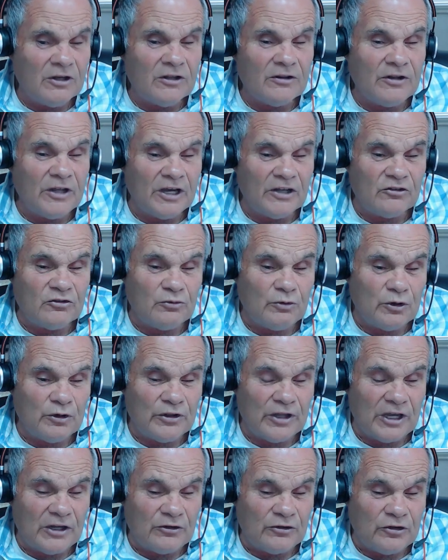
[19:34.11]
That's where
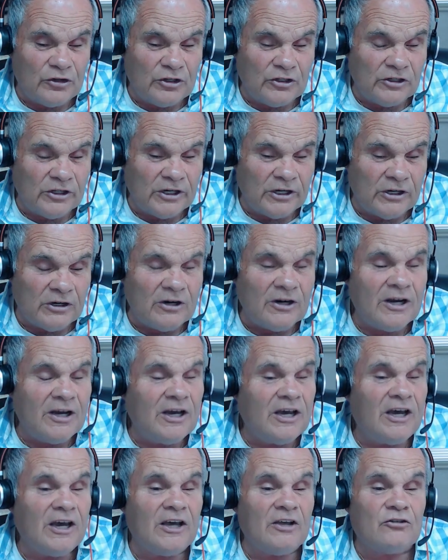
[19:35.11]
that D layer
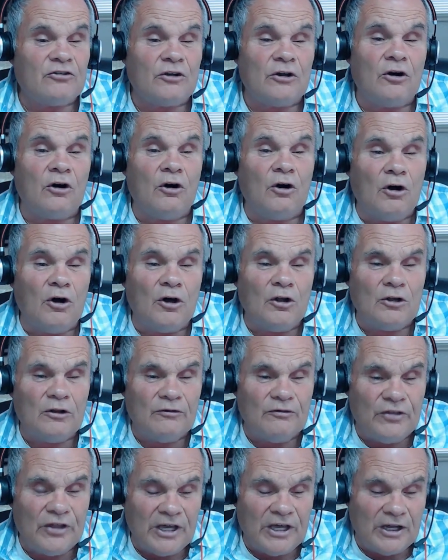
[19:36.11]
has all
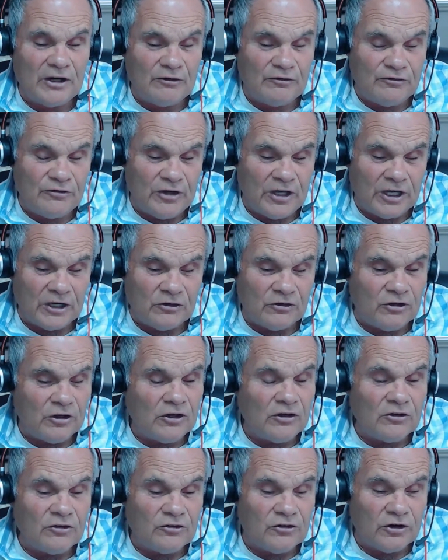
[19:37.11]
of that effect
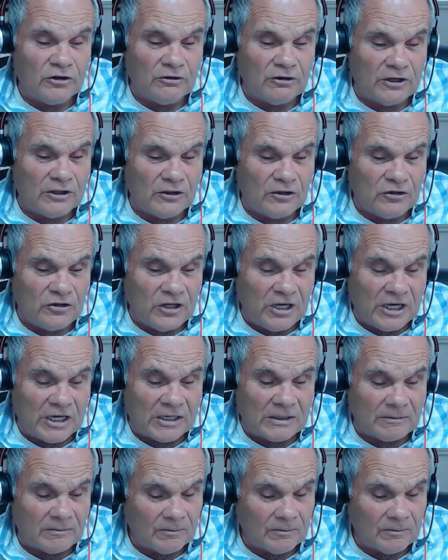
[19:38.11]
during the day.